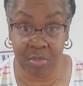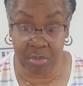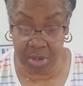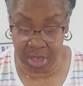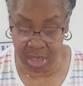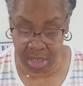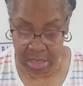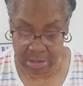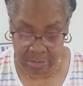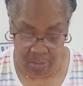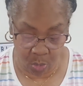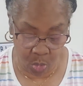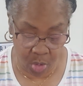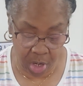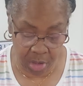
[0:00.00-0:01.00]
But
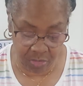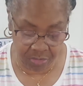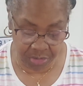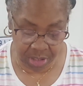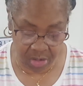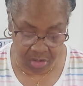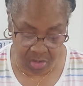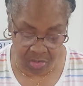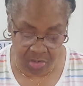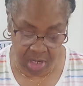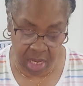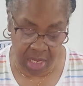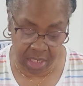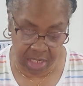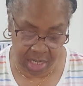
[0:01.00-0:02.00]
one fits
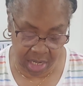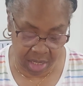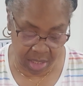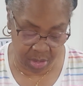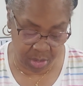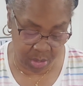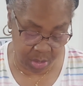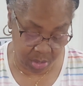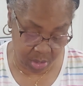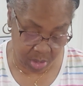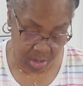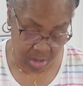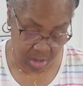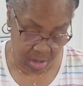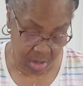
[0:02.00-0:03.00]
inside the other.
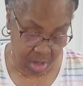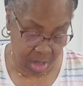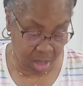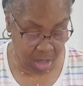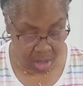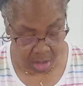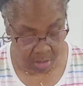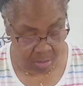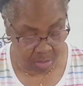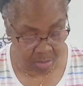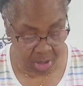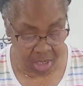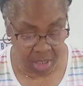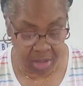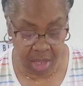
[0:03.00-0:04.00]

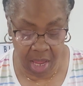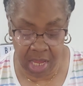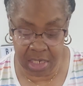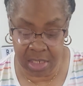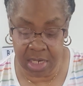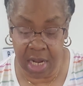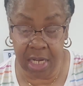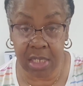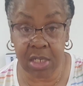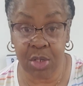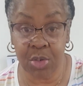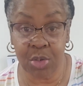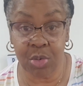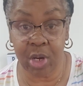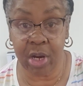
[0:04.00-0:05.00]
But it has nice
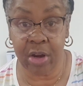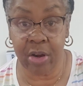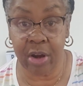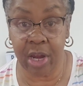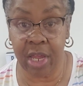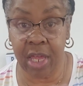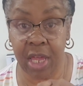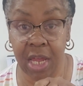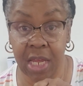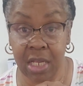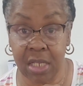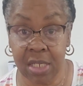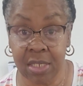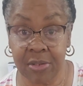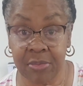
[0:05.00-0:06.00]
little carry
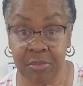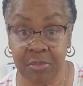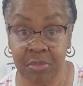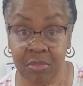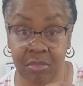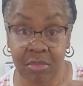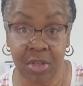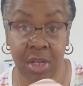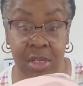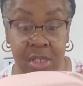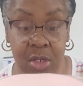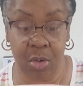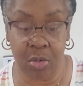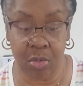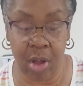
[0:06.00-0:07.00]
case.
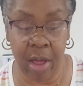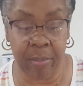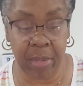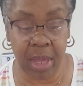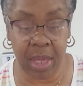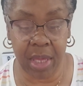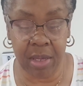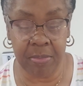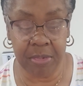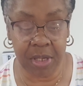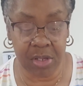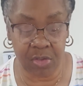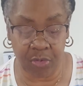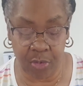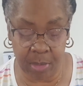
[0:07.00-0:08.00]
So I may keep
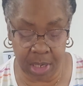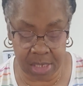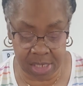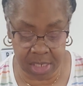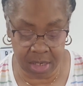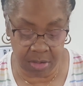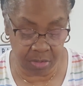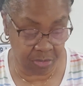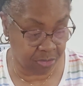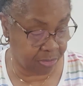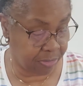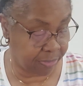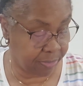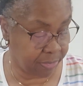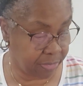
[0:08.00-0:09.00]
this for myself.
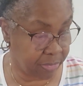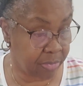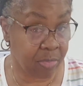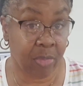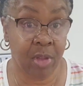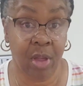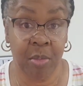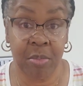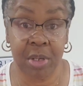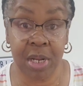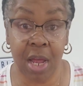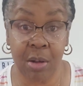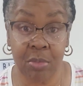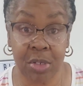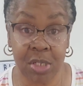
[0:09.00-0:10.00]
But
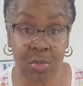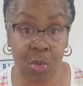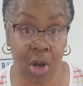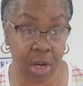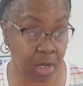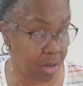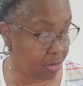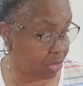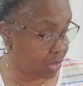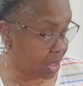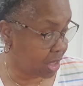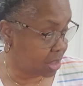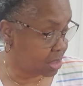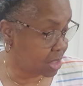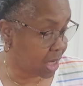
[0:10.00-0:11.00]
that was one of the
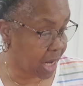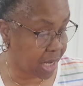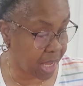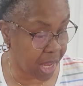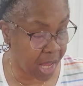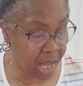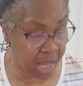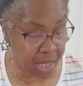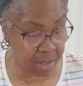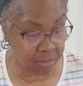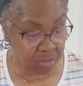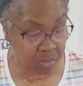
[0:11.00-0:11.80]
things that I got.